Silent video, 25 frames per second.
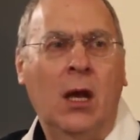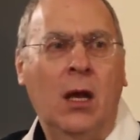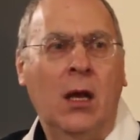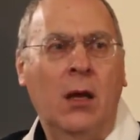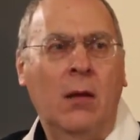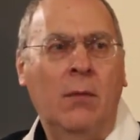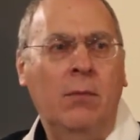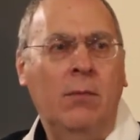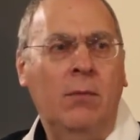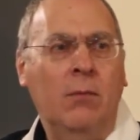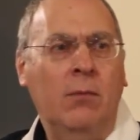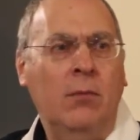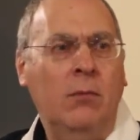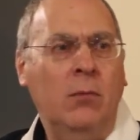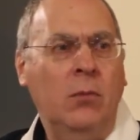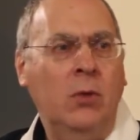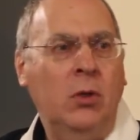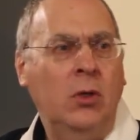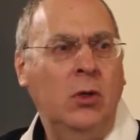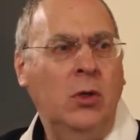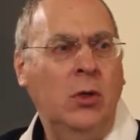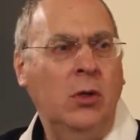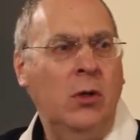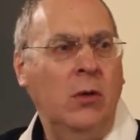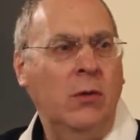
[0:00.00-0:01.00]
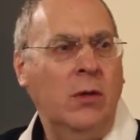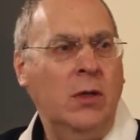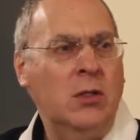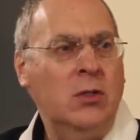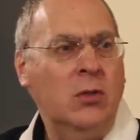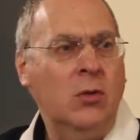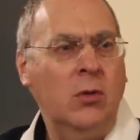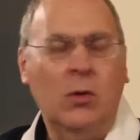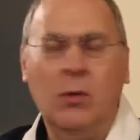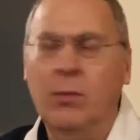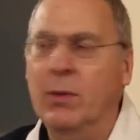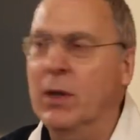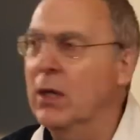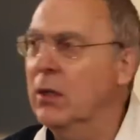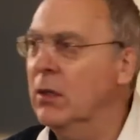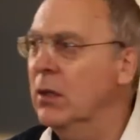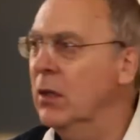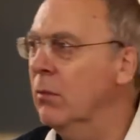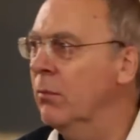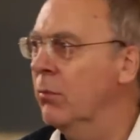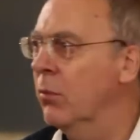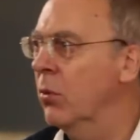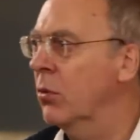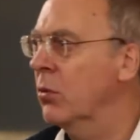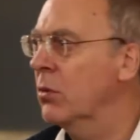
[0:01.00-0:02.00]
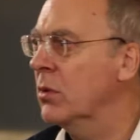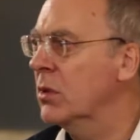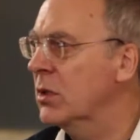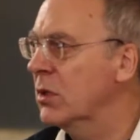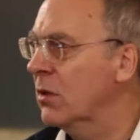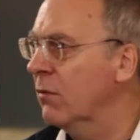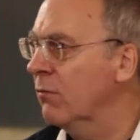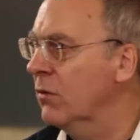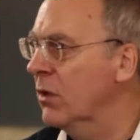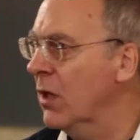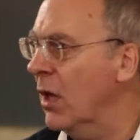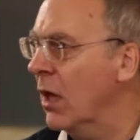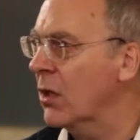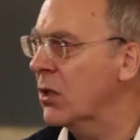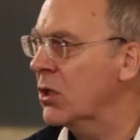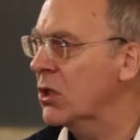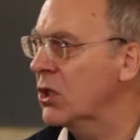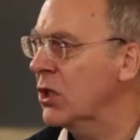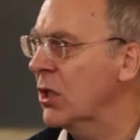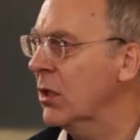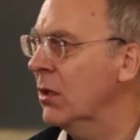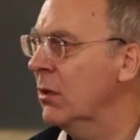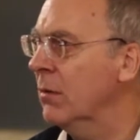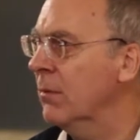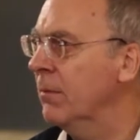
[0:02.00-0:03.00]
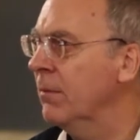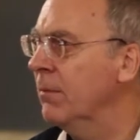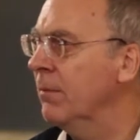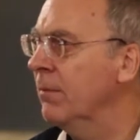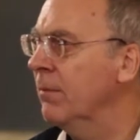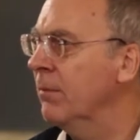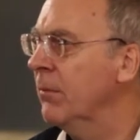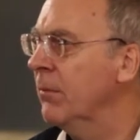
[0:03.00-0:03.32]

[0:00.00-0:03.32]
they talk about the importance of darshan,